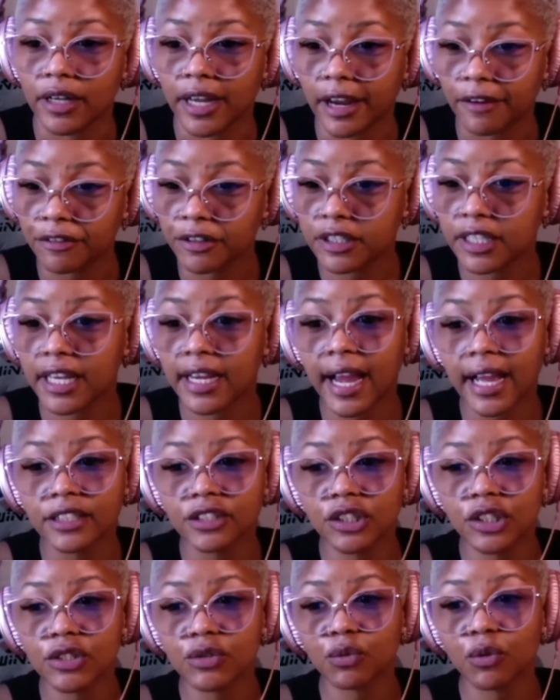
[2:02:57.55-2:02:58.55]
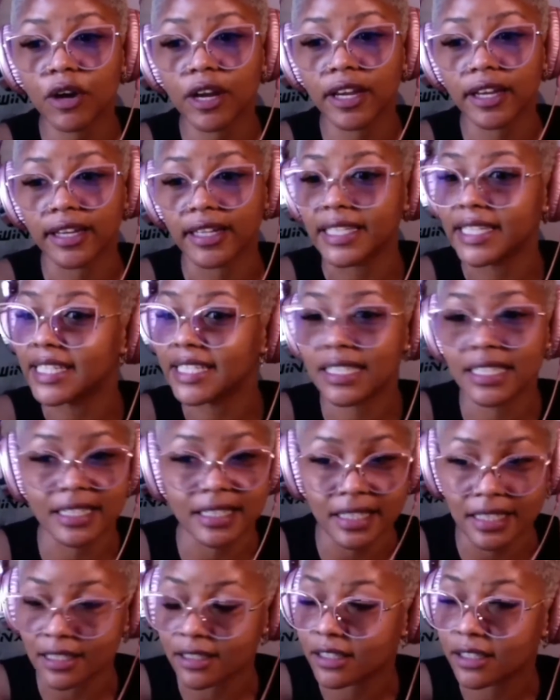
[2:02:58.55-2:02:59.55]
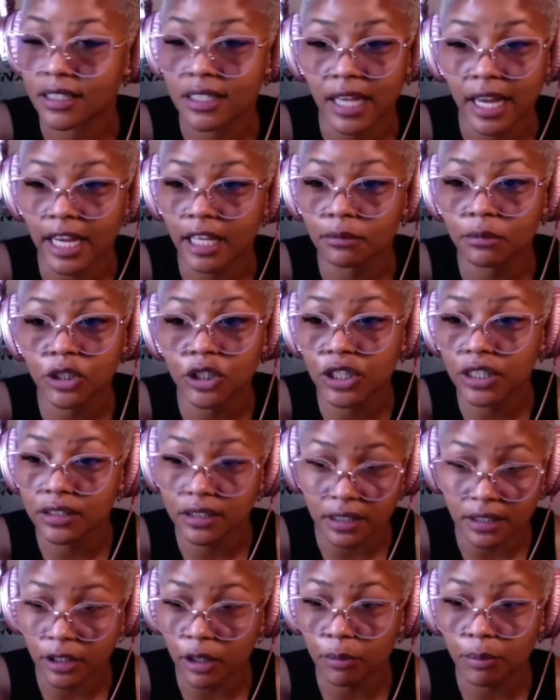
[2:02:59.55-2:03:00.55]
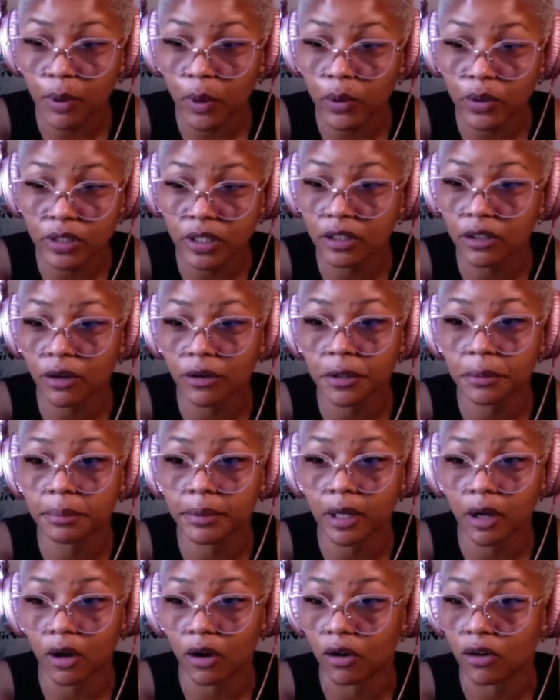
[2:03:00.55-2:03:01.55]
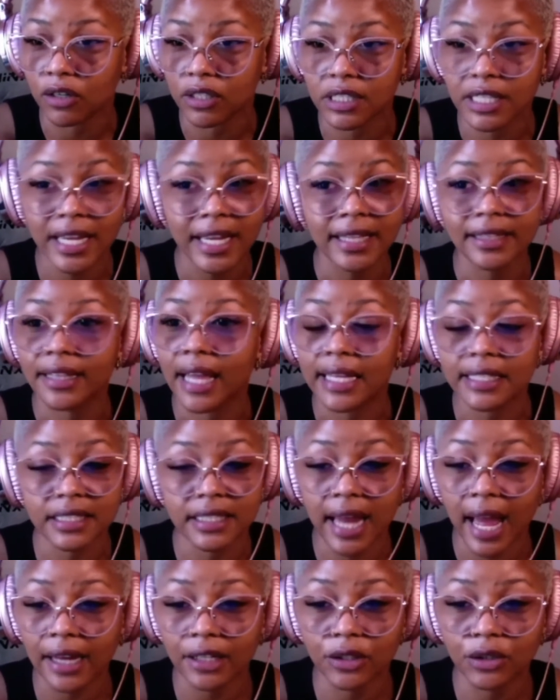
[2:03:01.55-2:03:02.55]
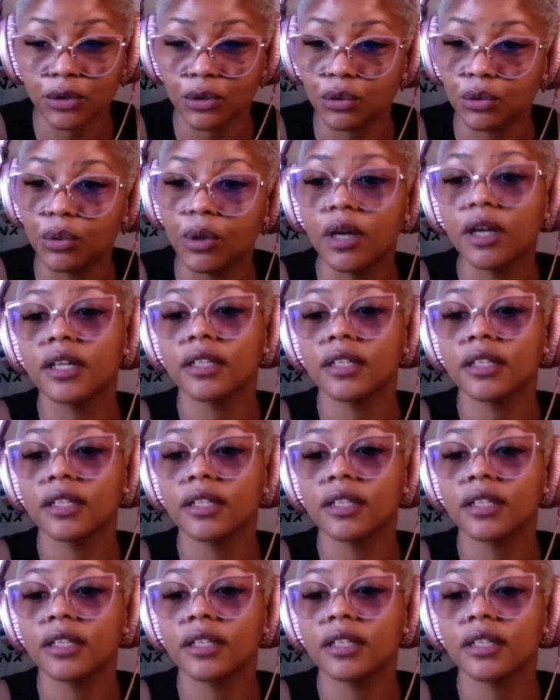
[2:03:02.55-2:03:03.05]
Everything I just read, it's the same shit that they're posting on the blogs. That's not new.